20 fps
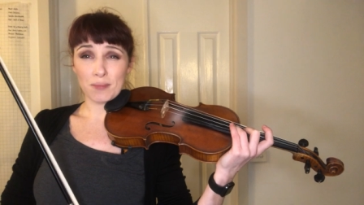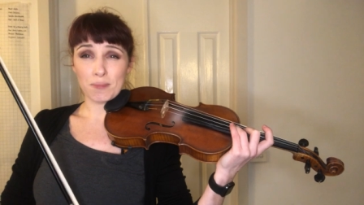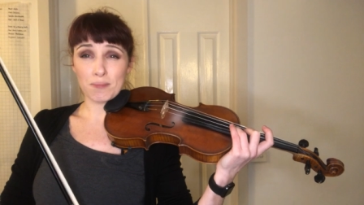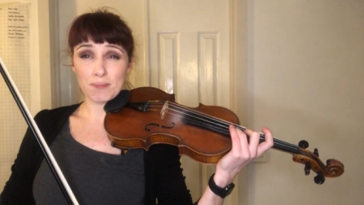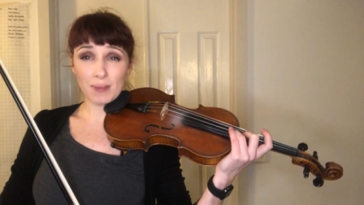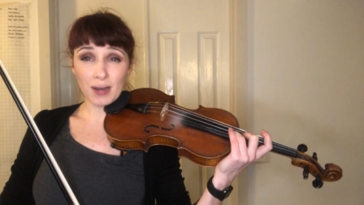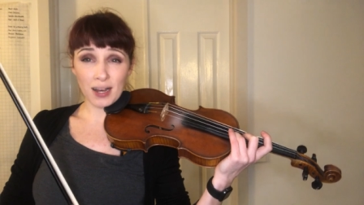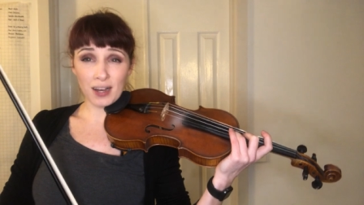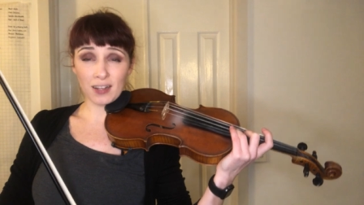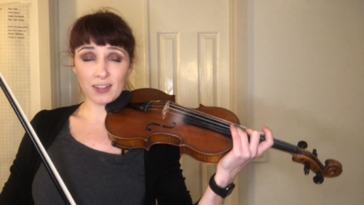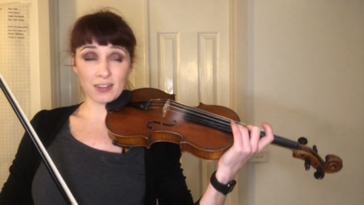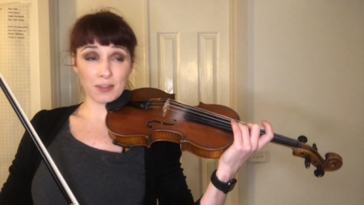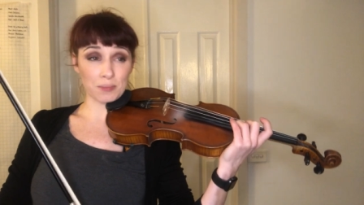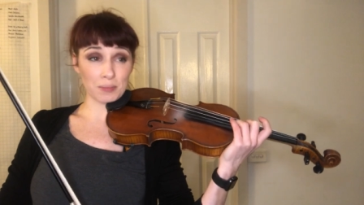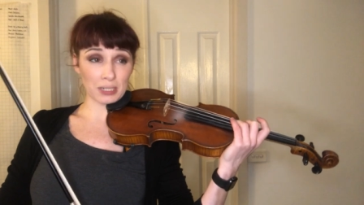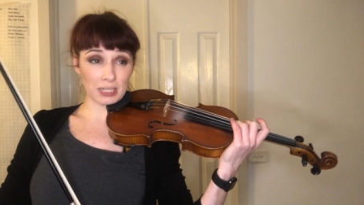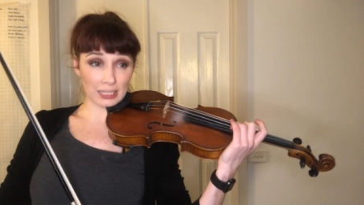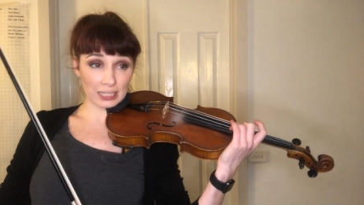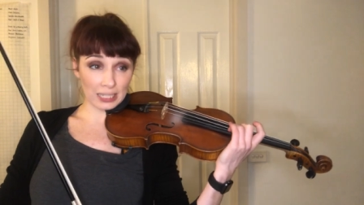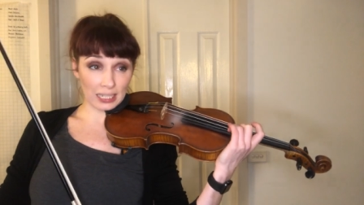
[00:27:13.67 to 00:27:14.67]
Mark them
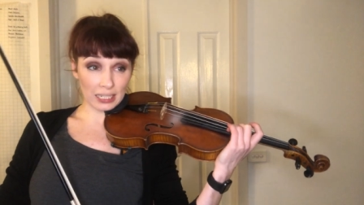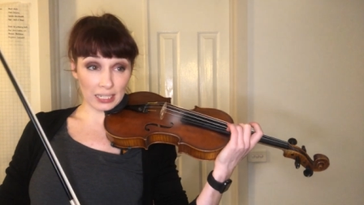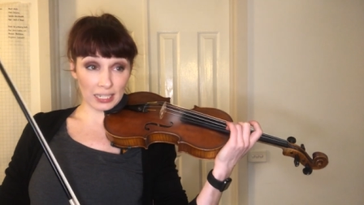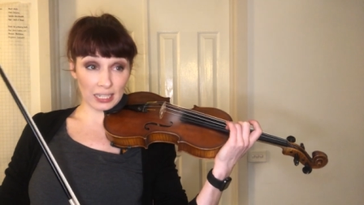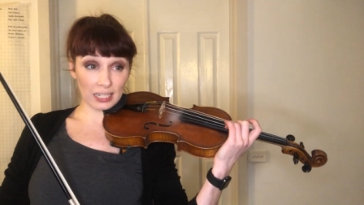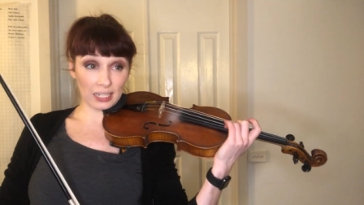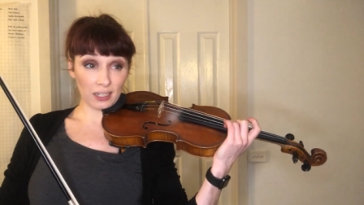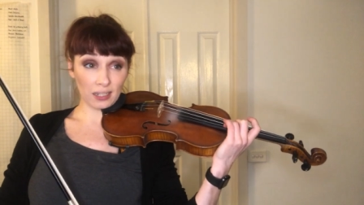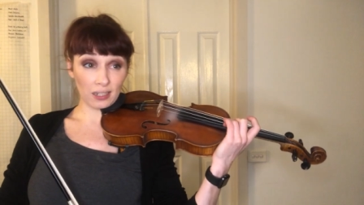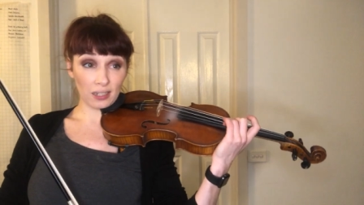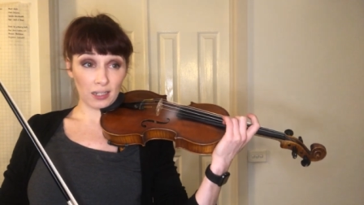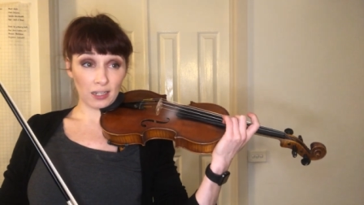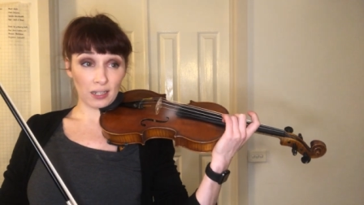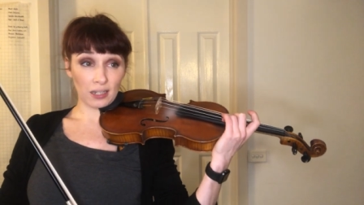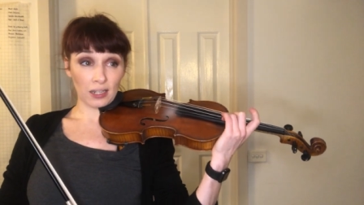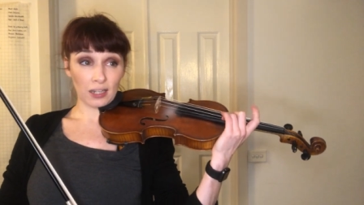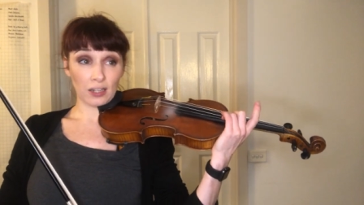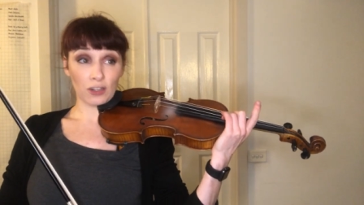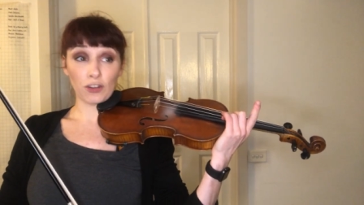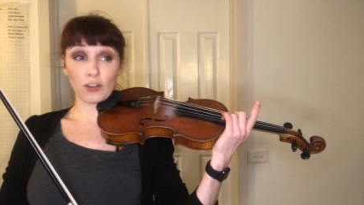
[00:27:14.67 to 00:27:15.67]
clearly.
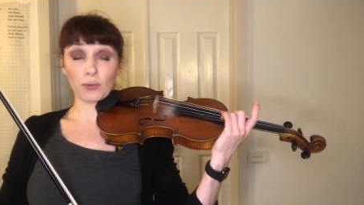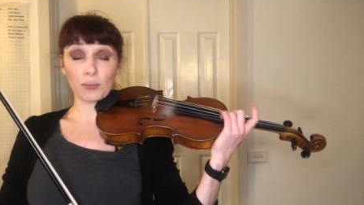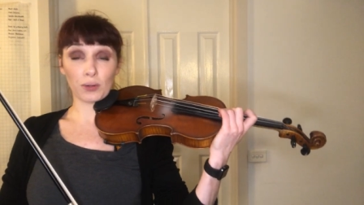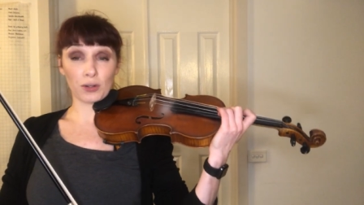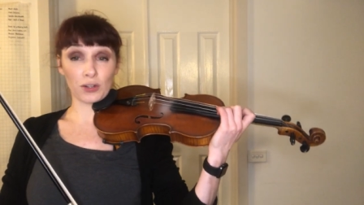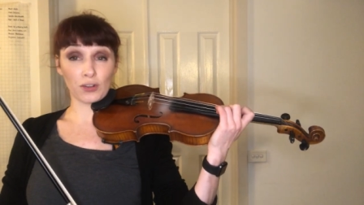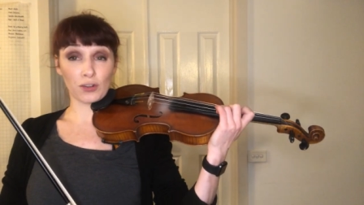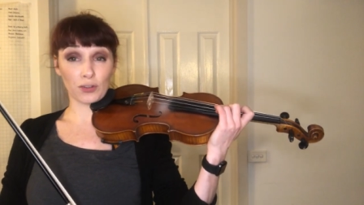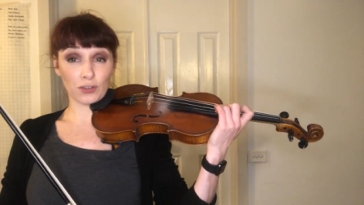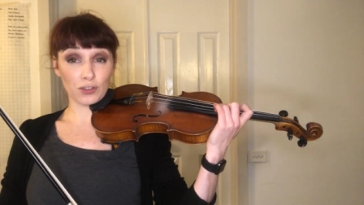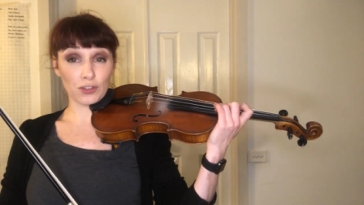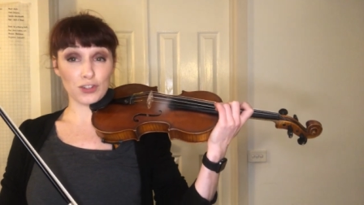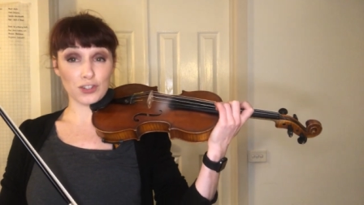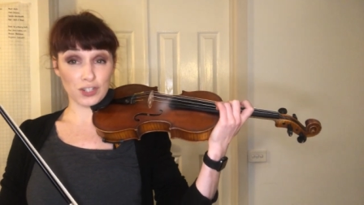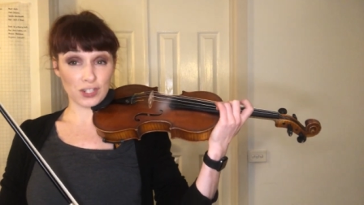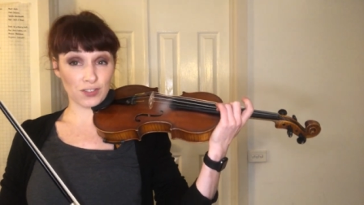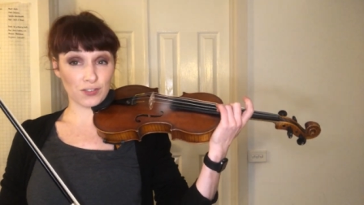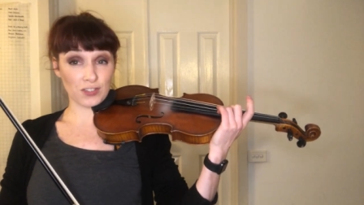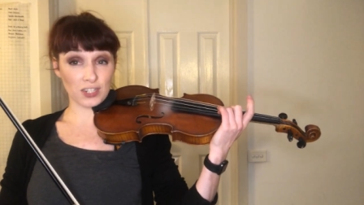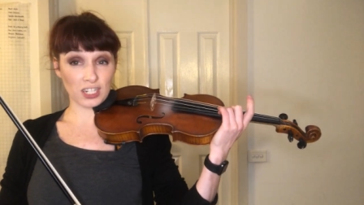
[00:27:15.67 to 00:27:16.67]
Know what note you're
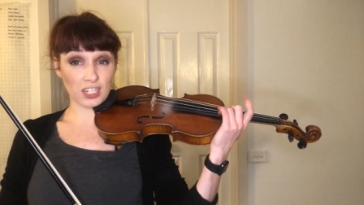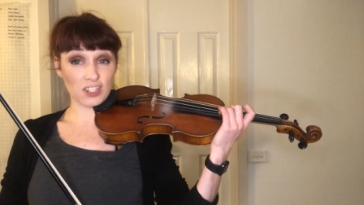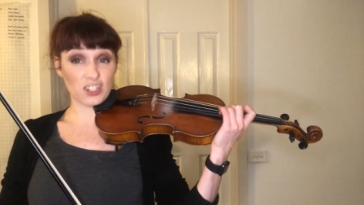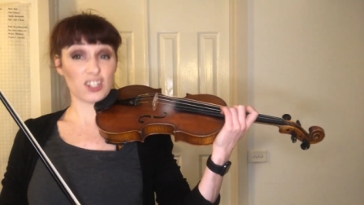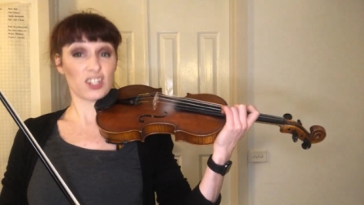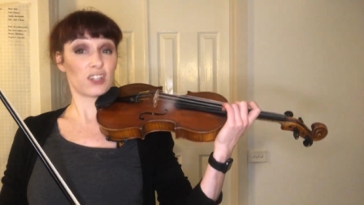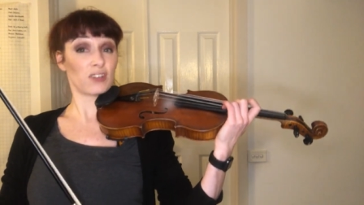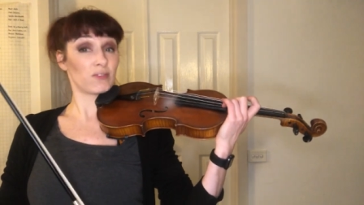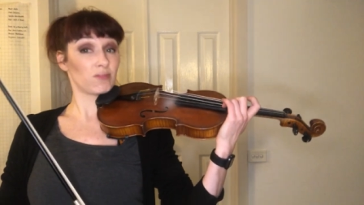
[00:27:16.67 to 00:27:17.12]
shifting to.